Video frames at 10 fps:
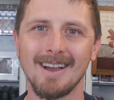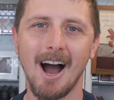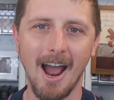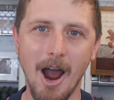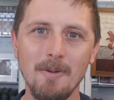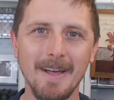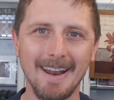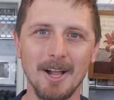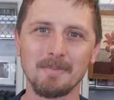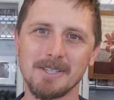I hope that
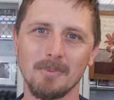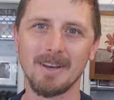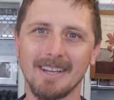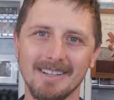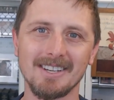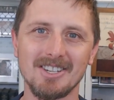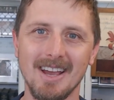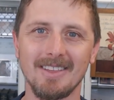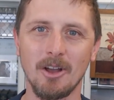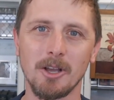helps you when you get to
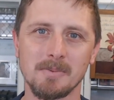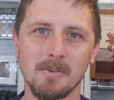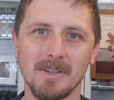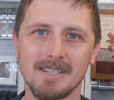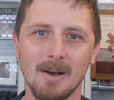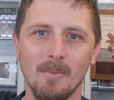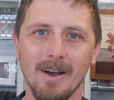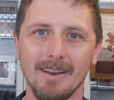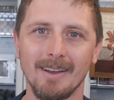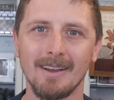share the gospel with
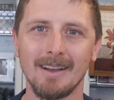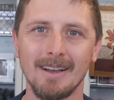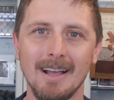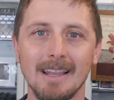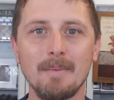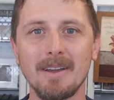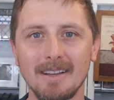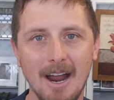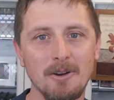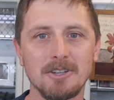someone. Let me
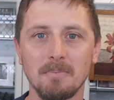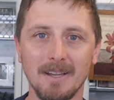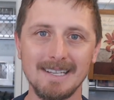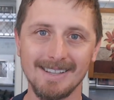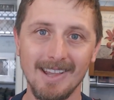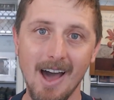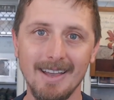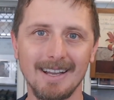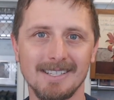encourage you, please like and